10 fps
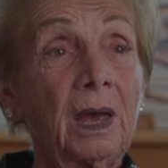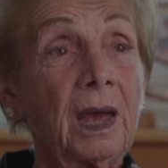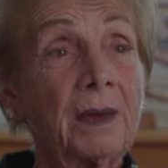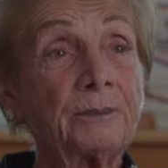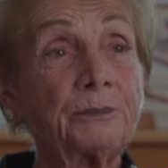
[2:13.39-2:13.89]

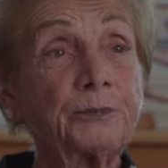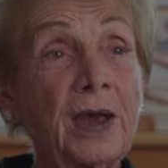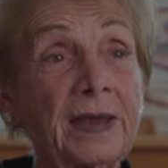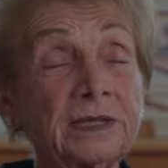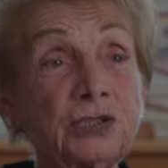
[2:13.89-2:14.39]
Um,
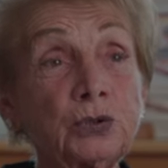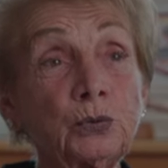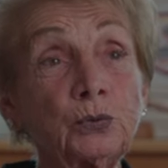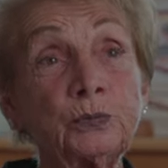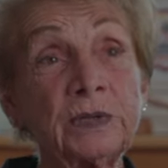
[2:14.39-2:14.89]
prior
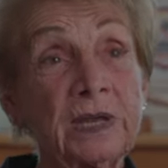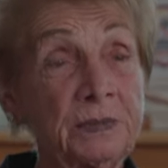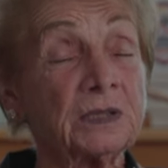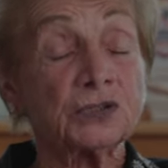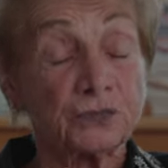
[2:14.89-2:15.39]
to
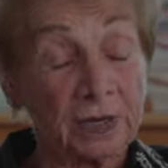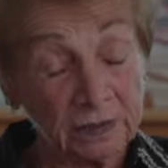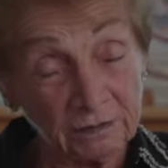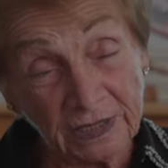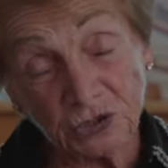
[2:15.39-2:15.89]
ambulance
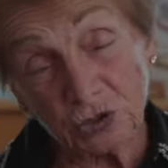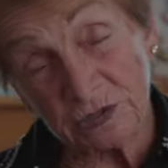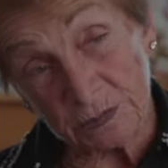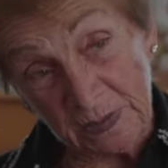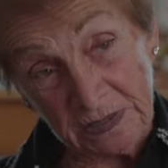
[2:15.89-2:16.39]

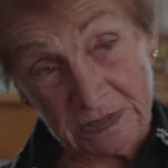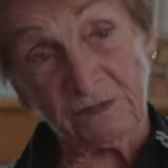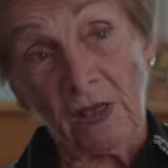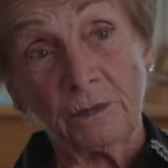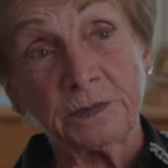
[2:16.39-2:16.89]
regulations being
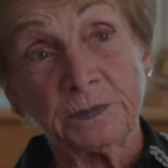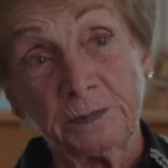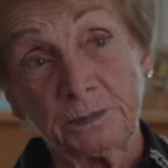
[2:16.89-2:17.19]
developed,